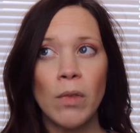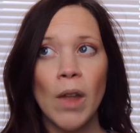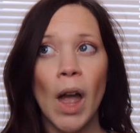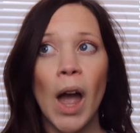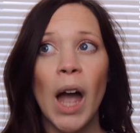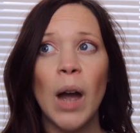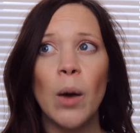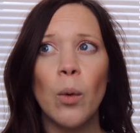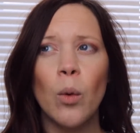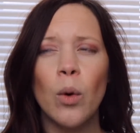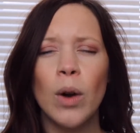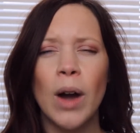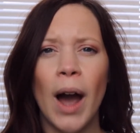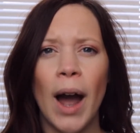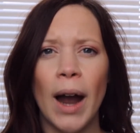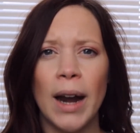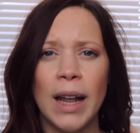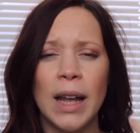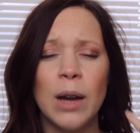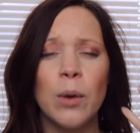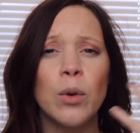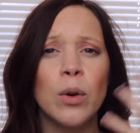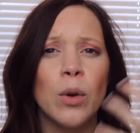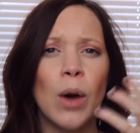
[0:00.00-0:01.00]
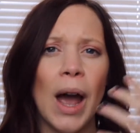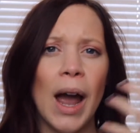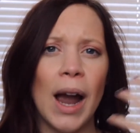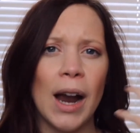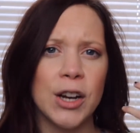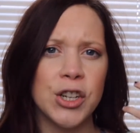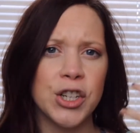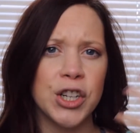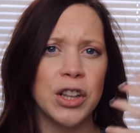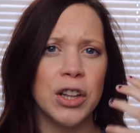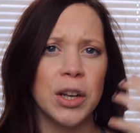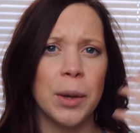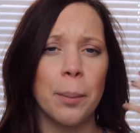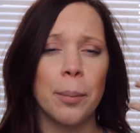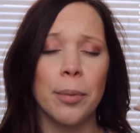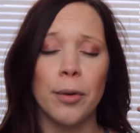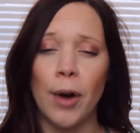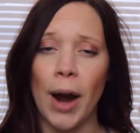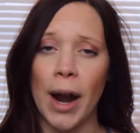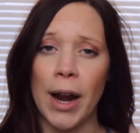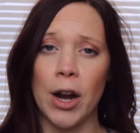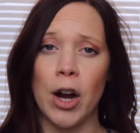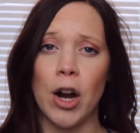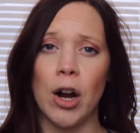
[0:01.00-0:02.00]
I will kind of, it will actually look
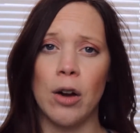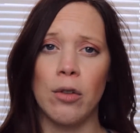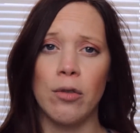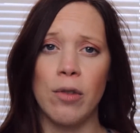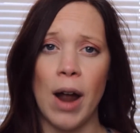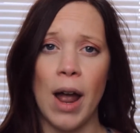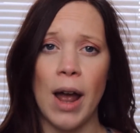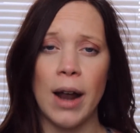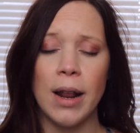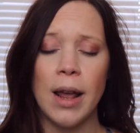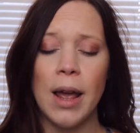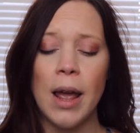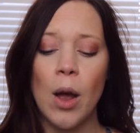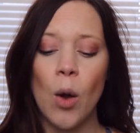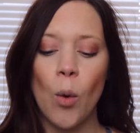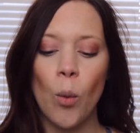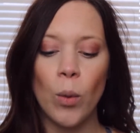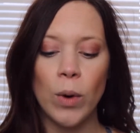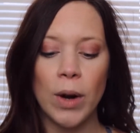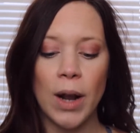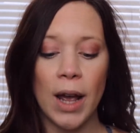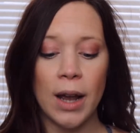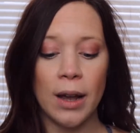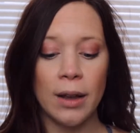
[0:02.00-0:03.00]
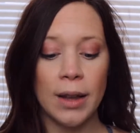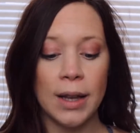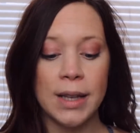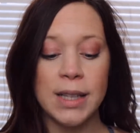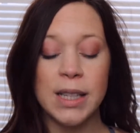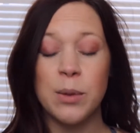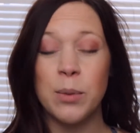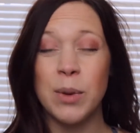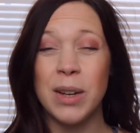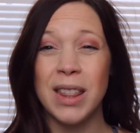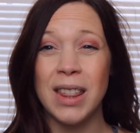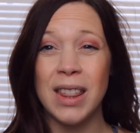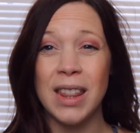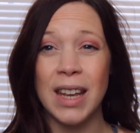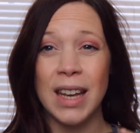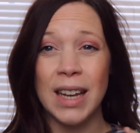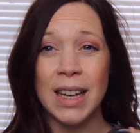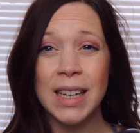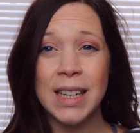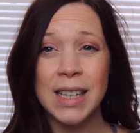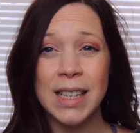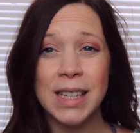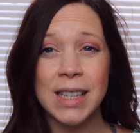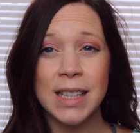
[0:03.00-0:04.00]
brighter red. When I cleanse it with
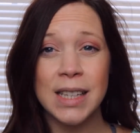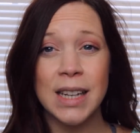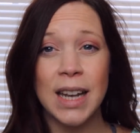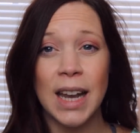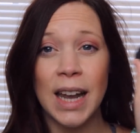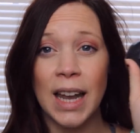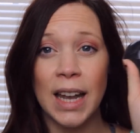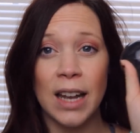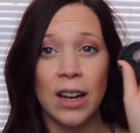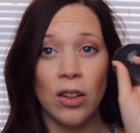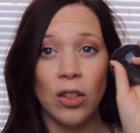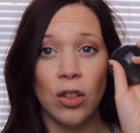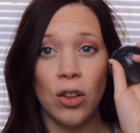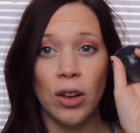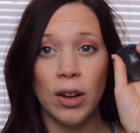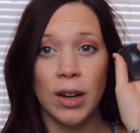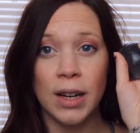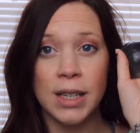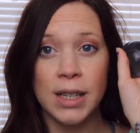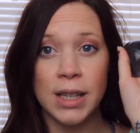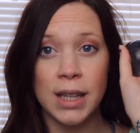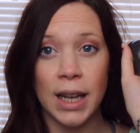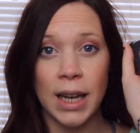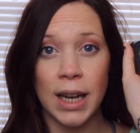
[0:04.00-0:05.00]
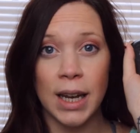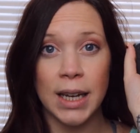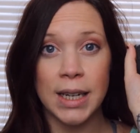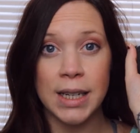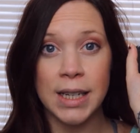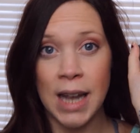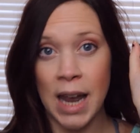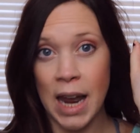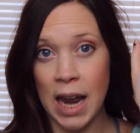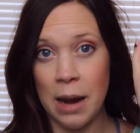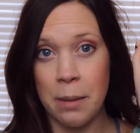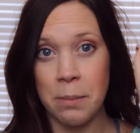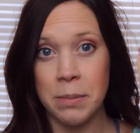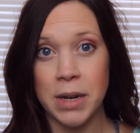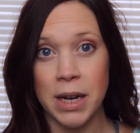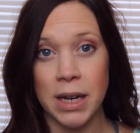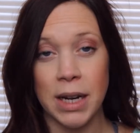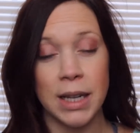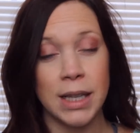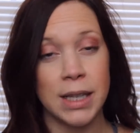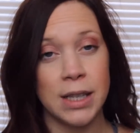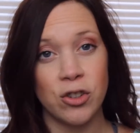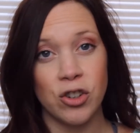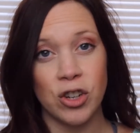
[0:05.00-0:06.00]
this, it looks like tamed and
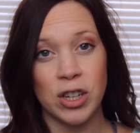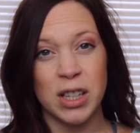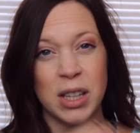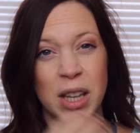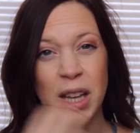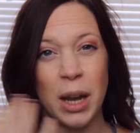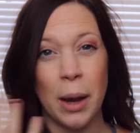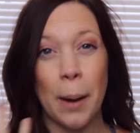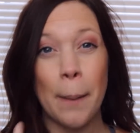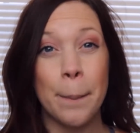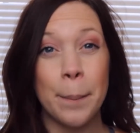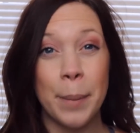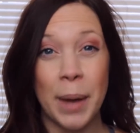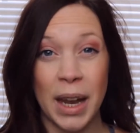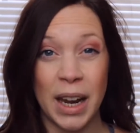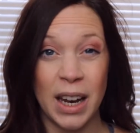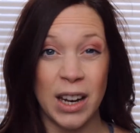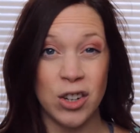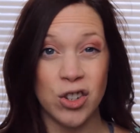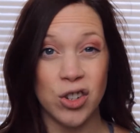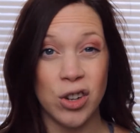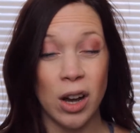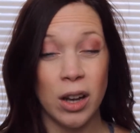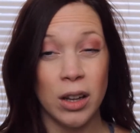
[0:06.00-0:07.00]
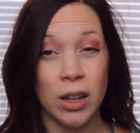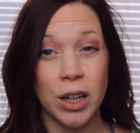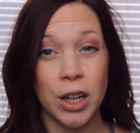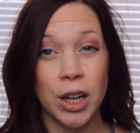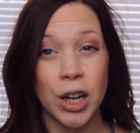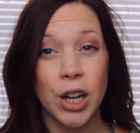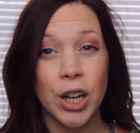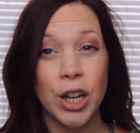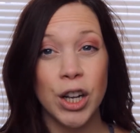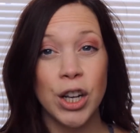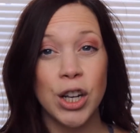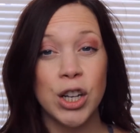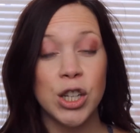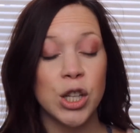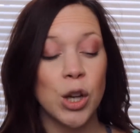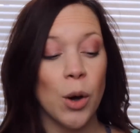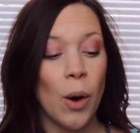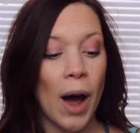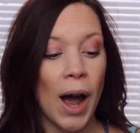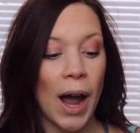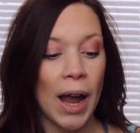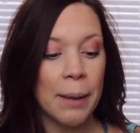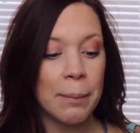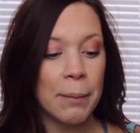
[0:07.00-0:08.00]
it's just like a pinkish color. So
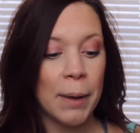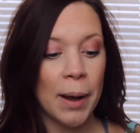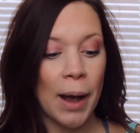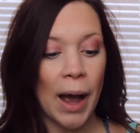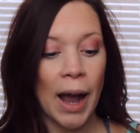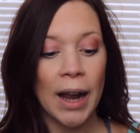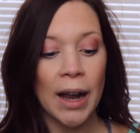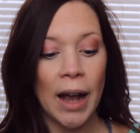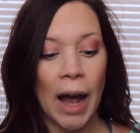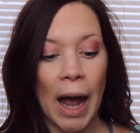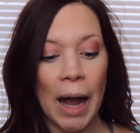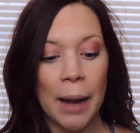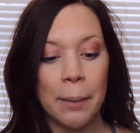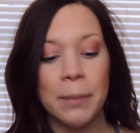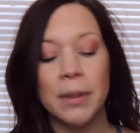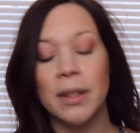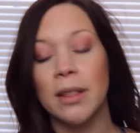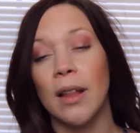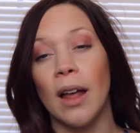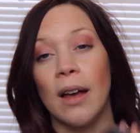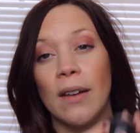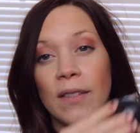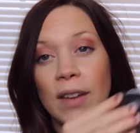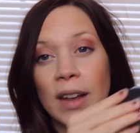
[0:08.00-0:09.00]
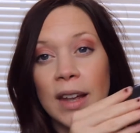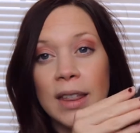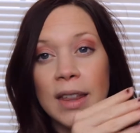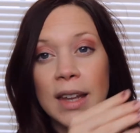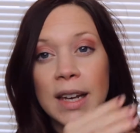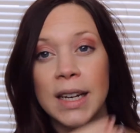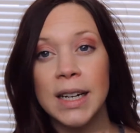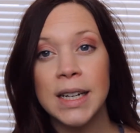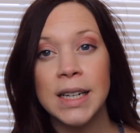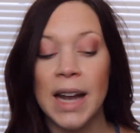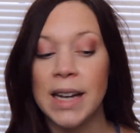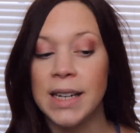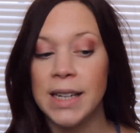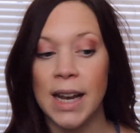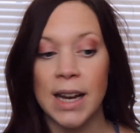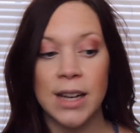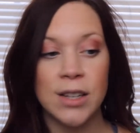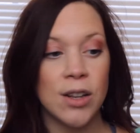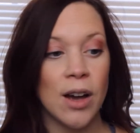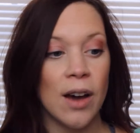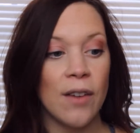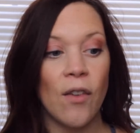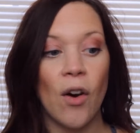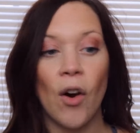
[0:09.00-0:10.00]
I'm, I, I'm loving this. It
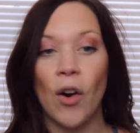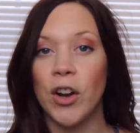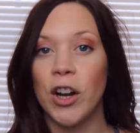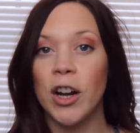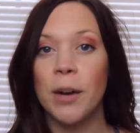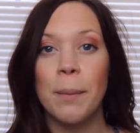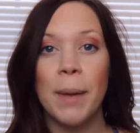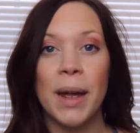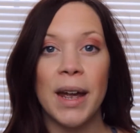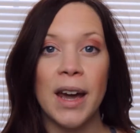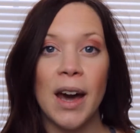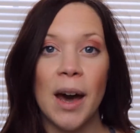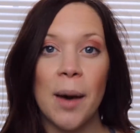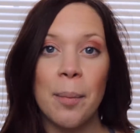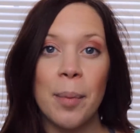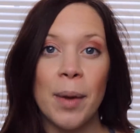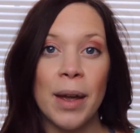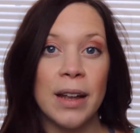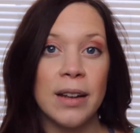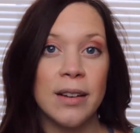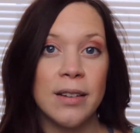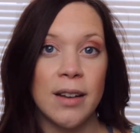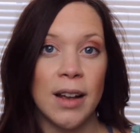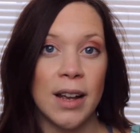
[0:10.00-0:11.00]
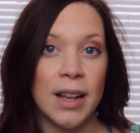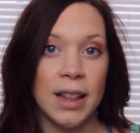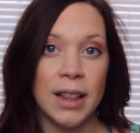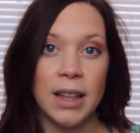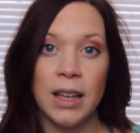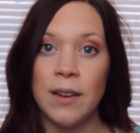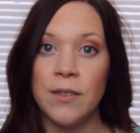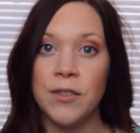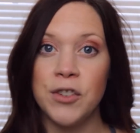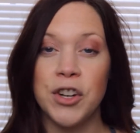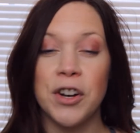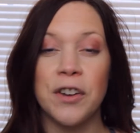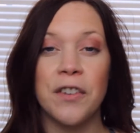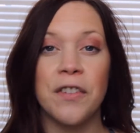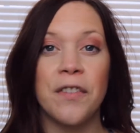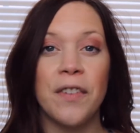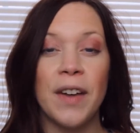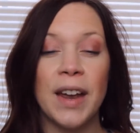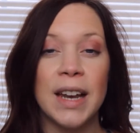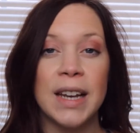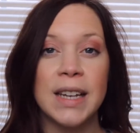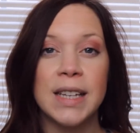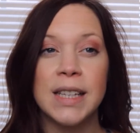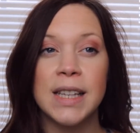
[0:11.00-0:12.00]
takes off all your makeup. It, it leaves your
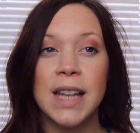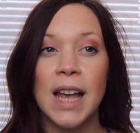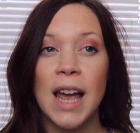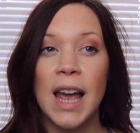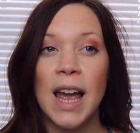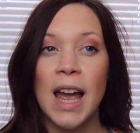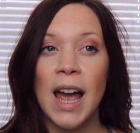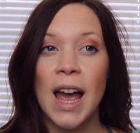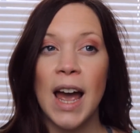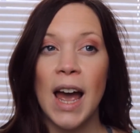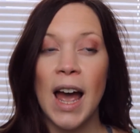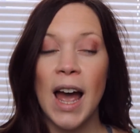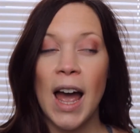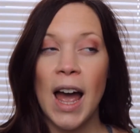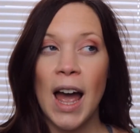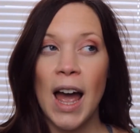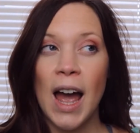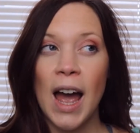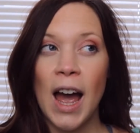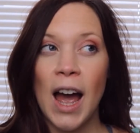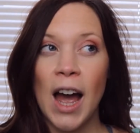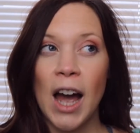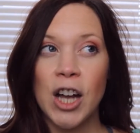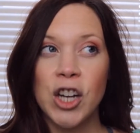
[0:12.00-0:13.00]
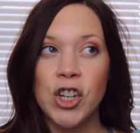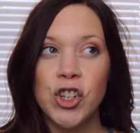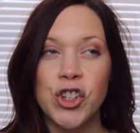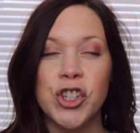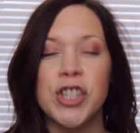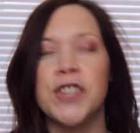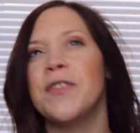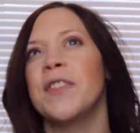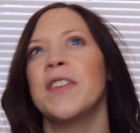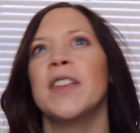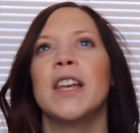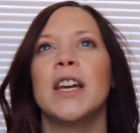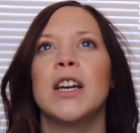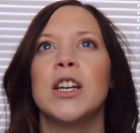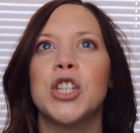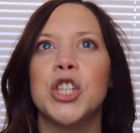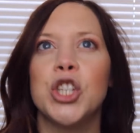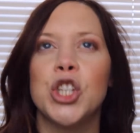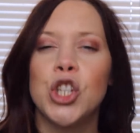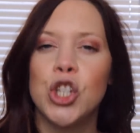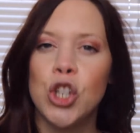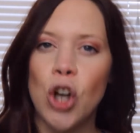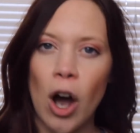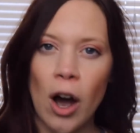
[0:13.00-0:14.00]
face just feeling
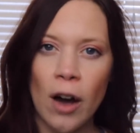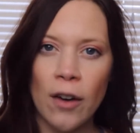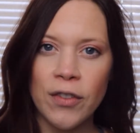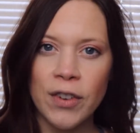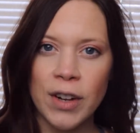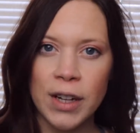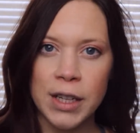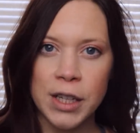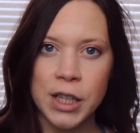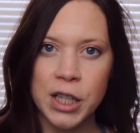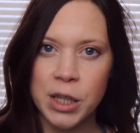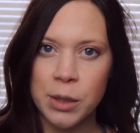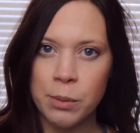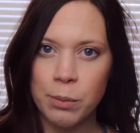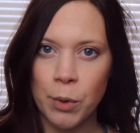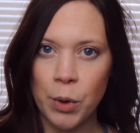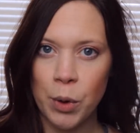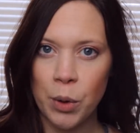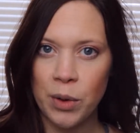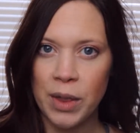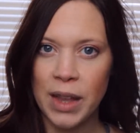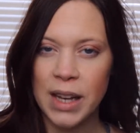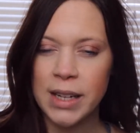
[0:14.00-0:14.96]
soft and smooth.